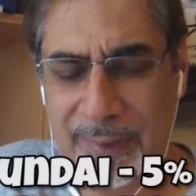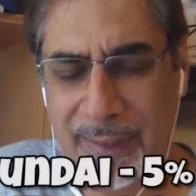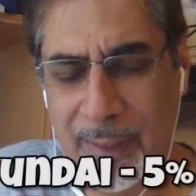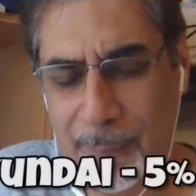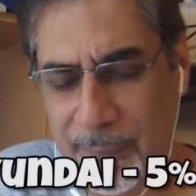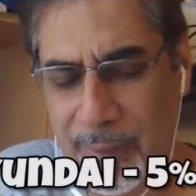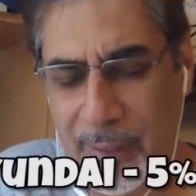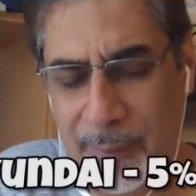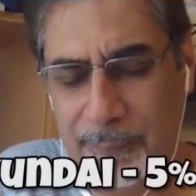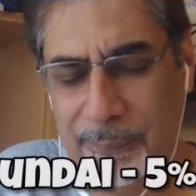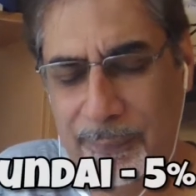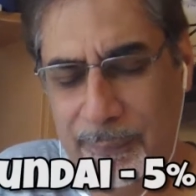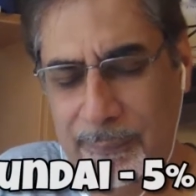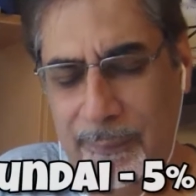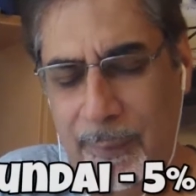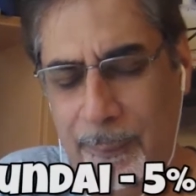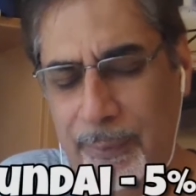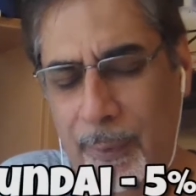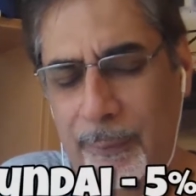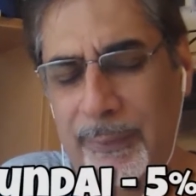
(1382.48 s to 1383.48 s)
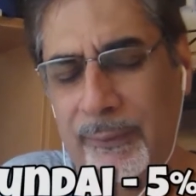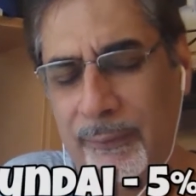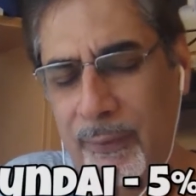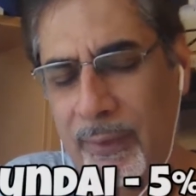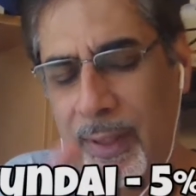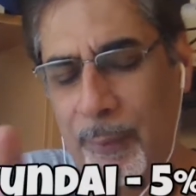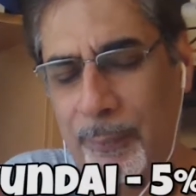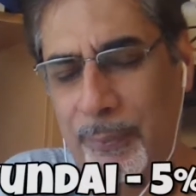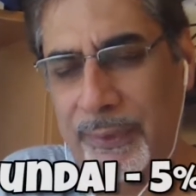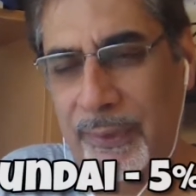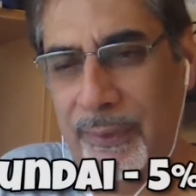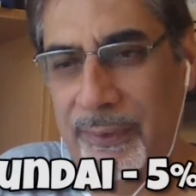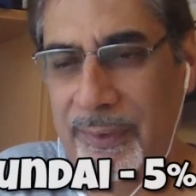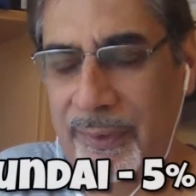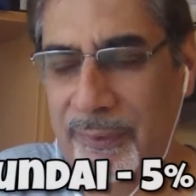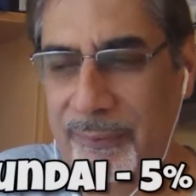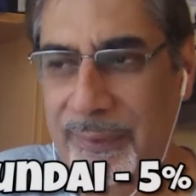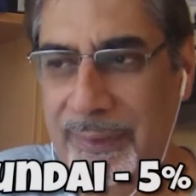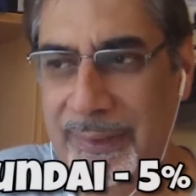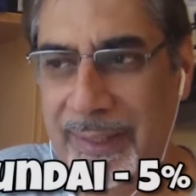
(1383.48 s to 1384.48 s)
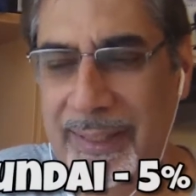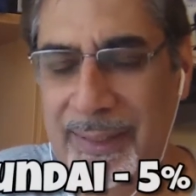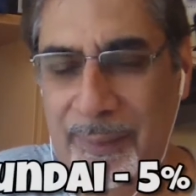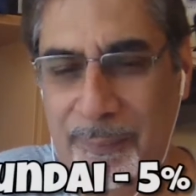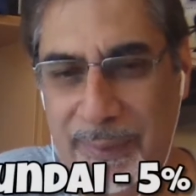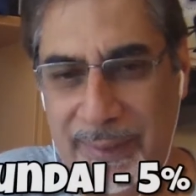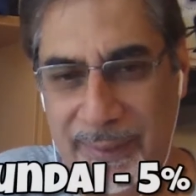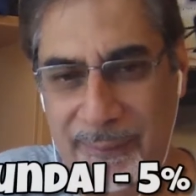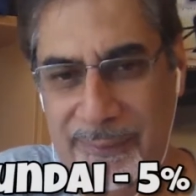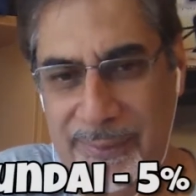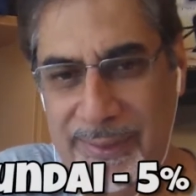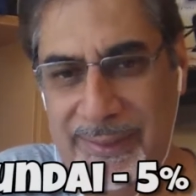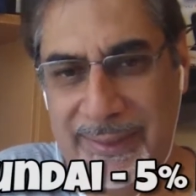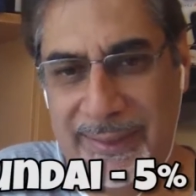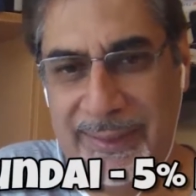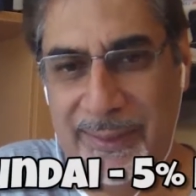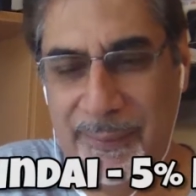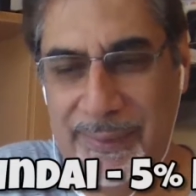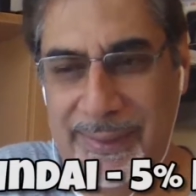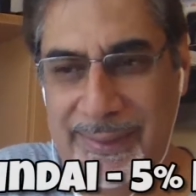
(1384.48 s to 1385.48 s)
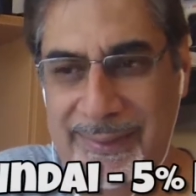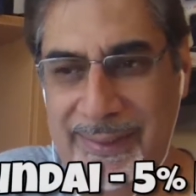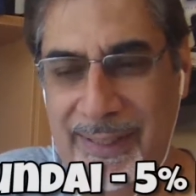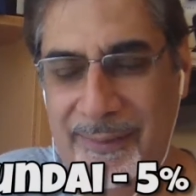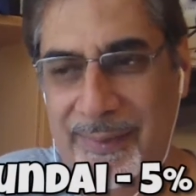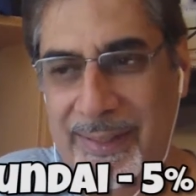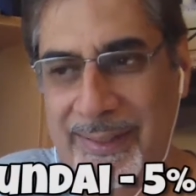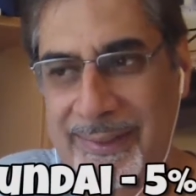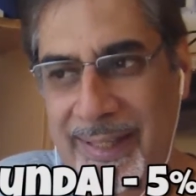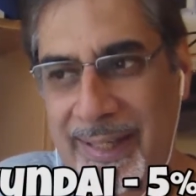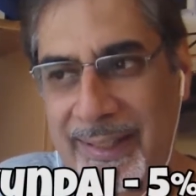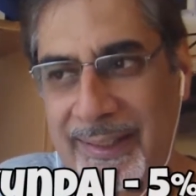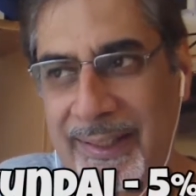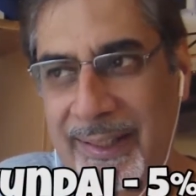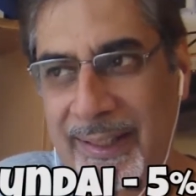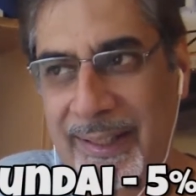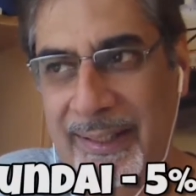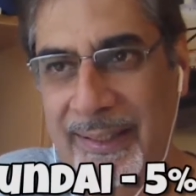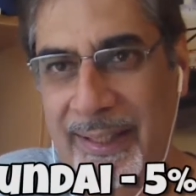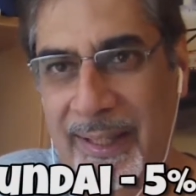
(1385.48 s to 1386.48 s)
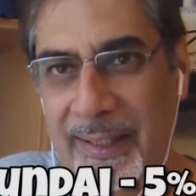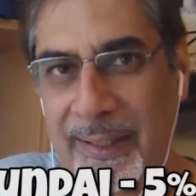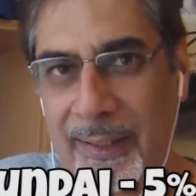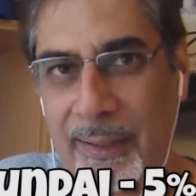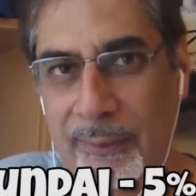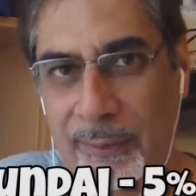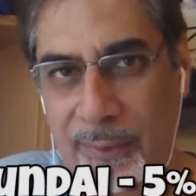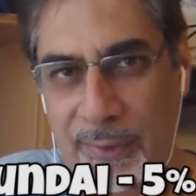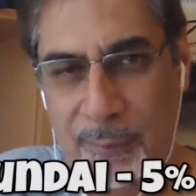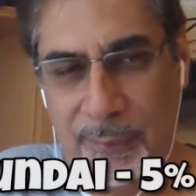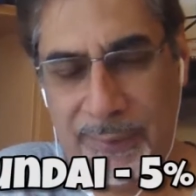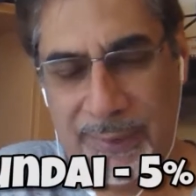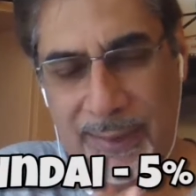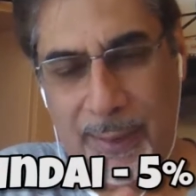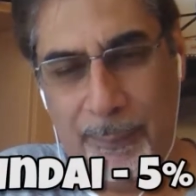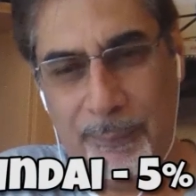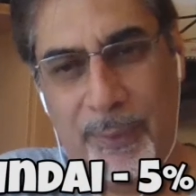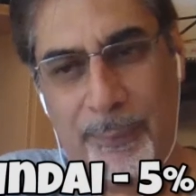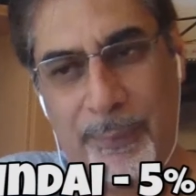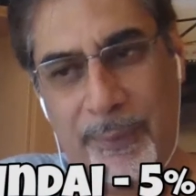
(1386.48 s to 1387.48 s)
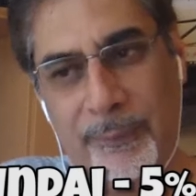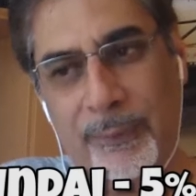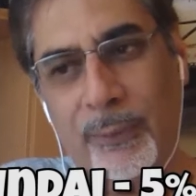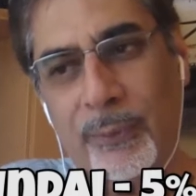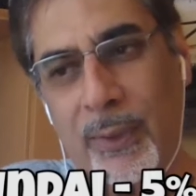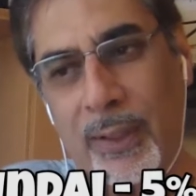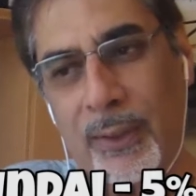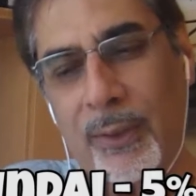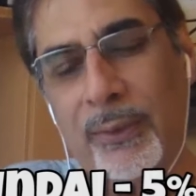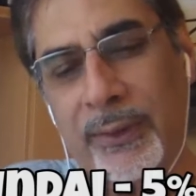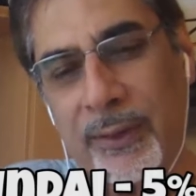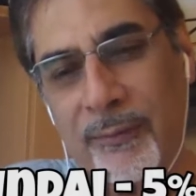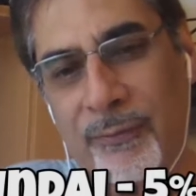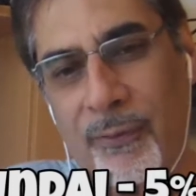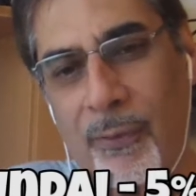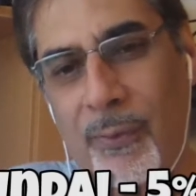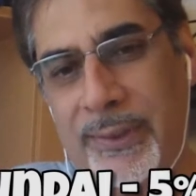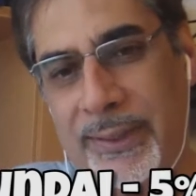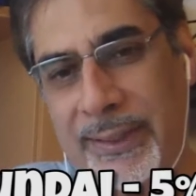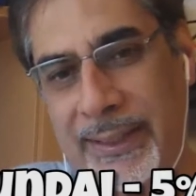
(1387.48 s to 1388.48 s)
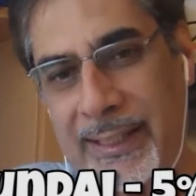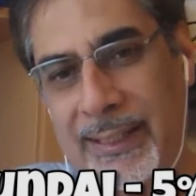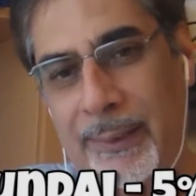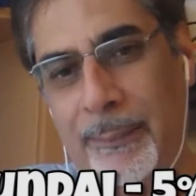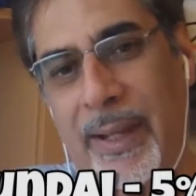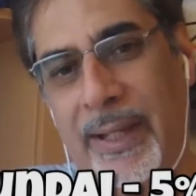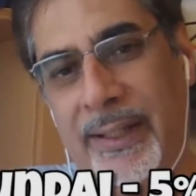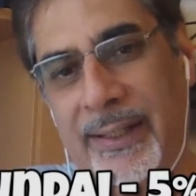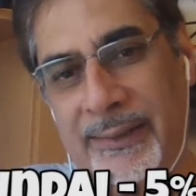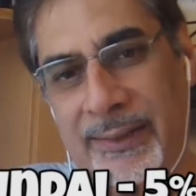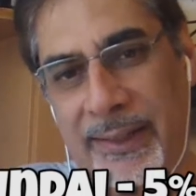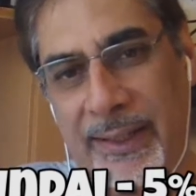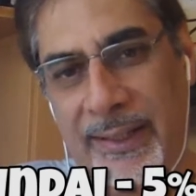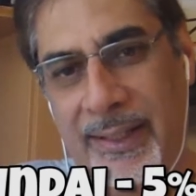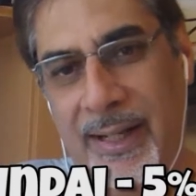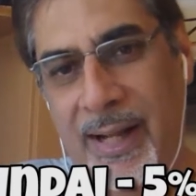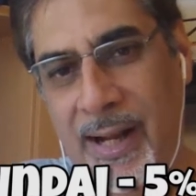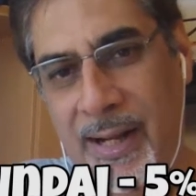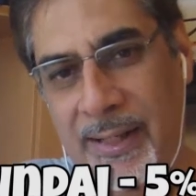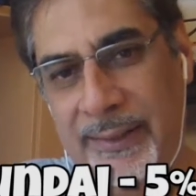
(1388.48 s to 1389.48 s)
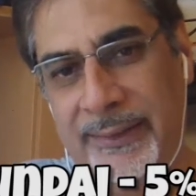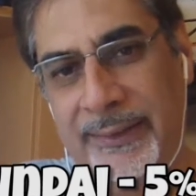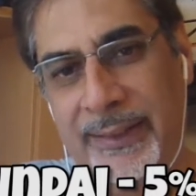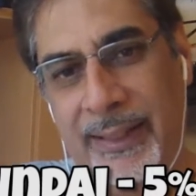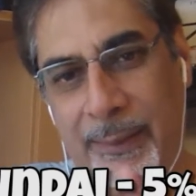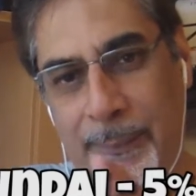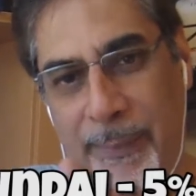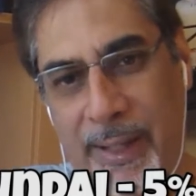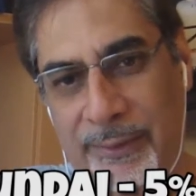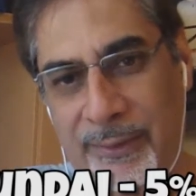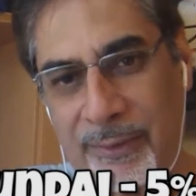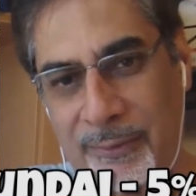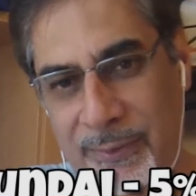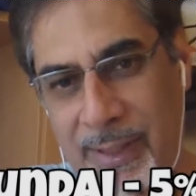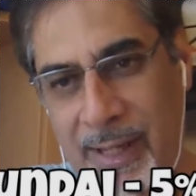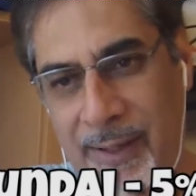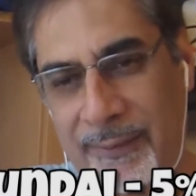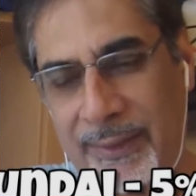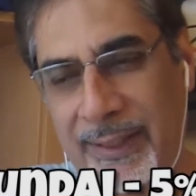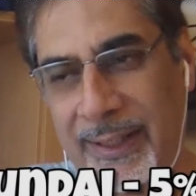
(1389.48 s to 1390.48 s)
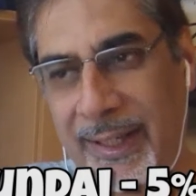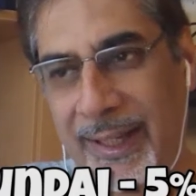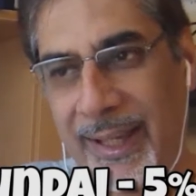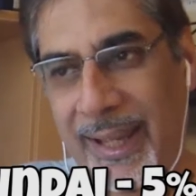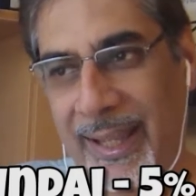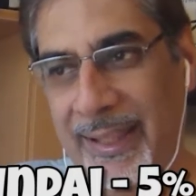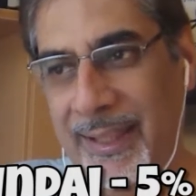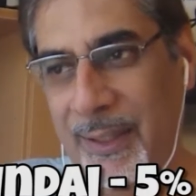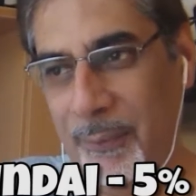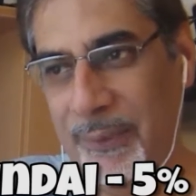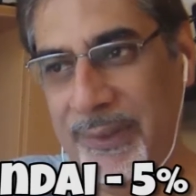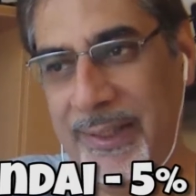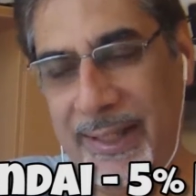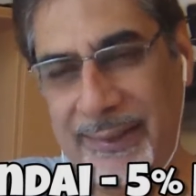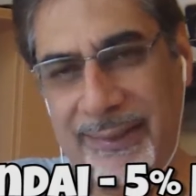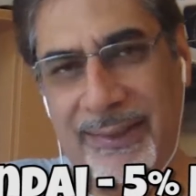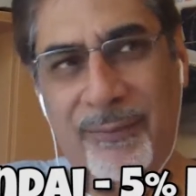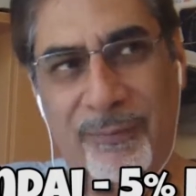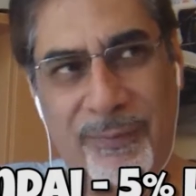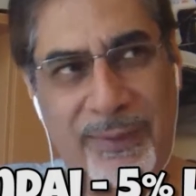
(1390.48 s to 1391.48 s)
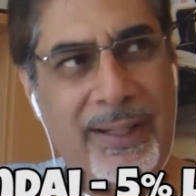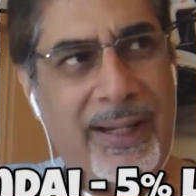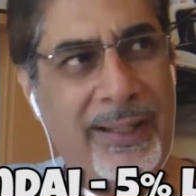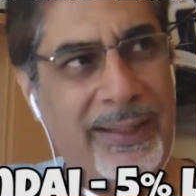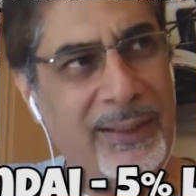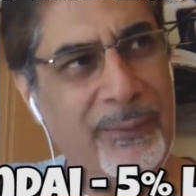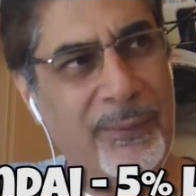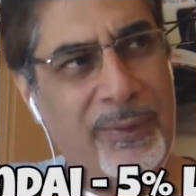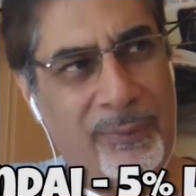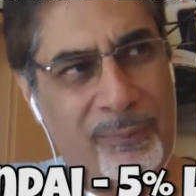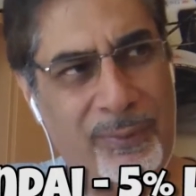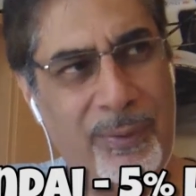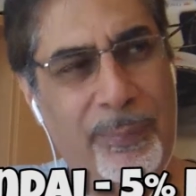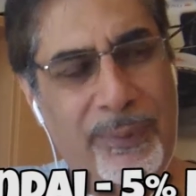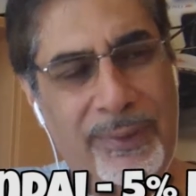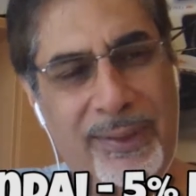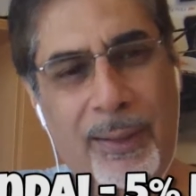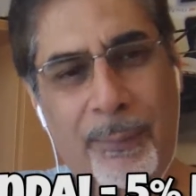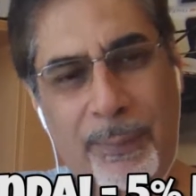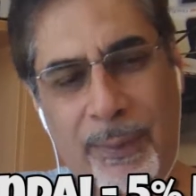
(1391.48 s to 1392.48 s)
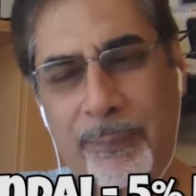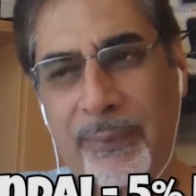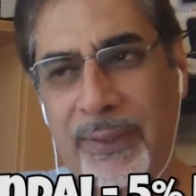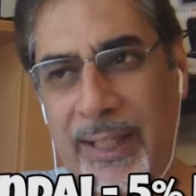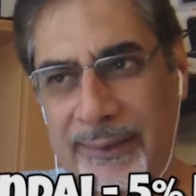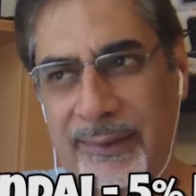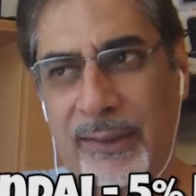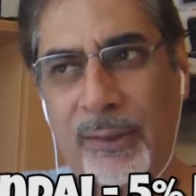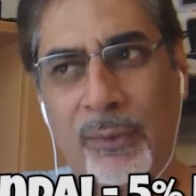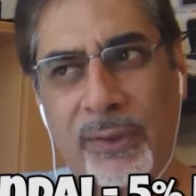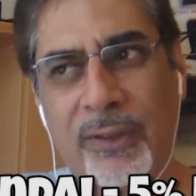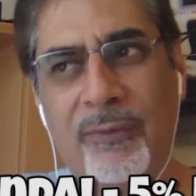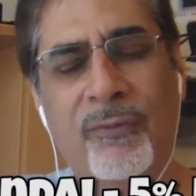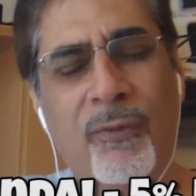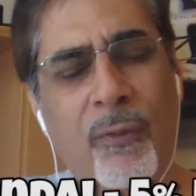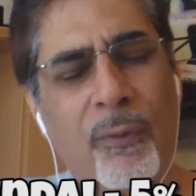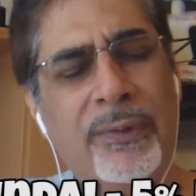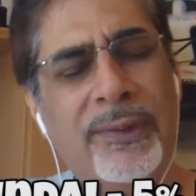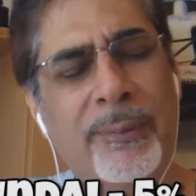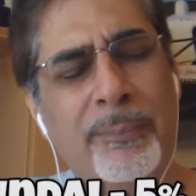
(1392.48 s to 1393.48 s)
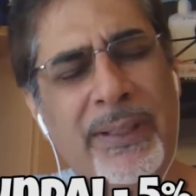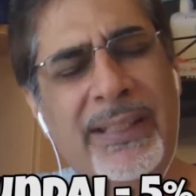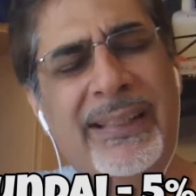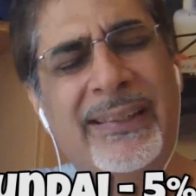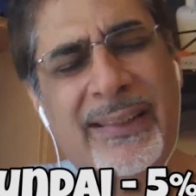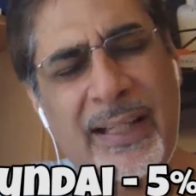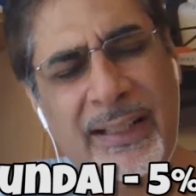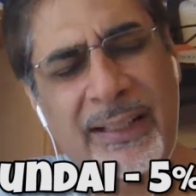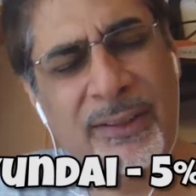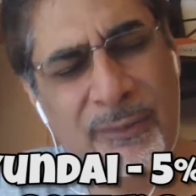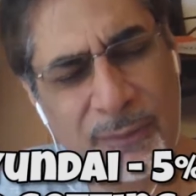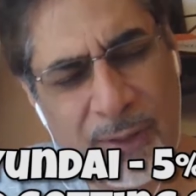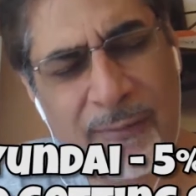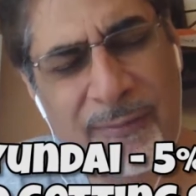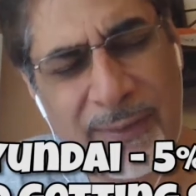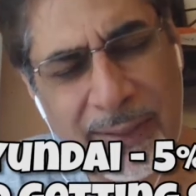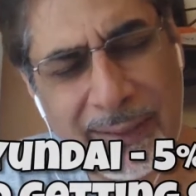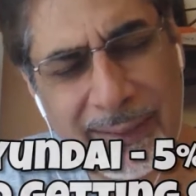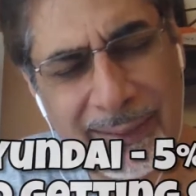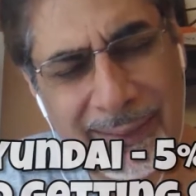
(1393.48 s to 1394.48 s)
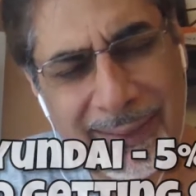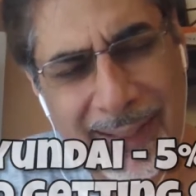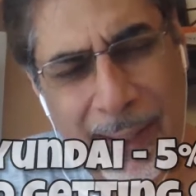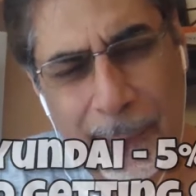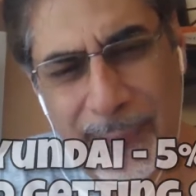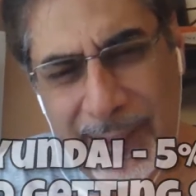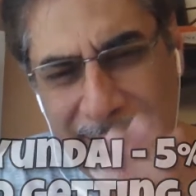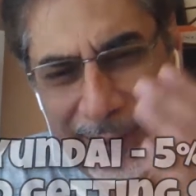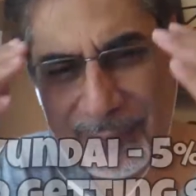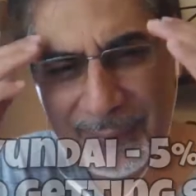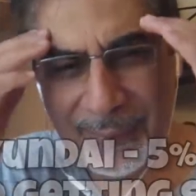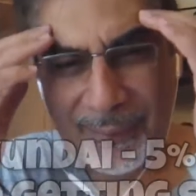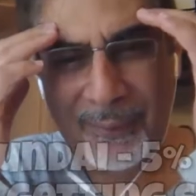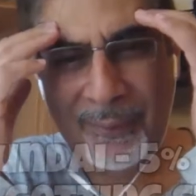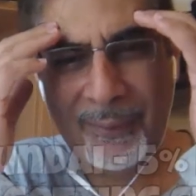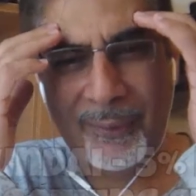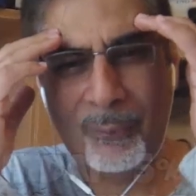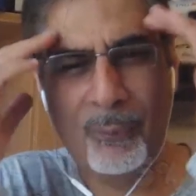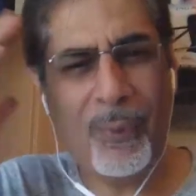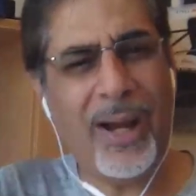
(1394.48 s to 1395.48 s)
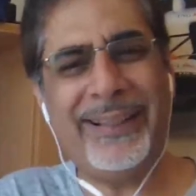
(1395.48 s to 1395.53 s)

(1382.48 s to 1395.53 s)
I'm probably wrong. I'll put it on the screen later. But recently there was a survey saying that, because there was a number of people who are looking forward to getting back into the cars and getting back to driving, and there was actually a figure. I think it was 3% of people actually looking forward to being stuck in traffic. I'm like, what?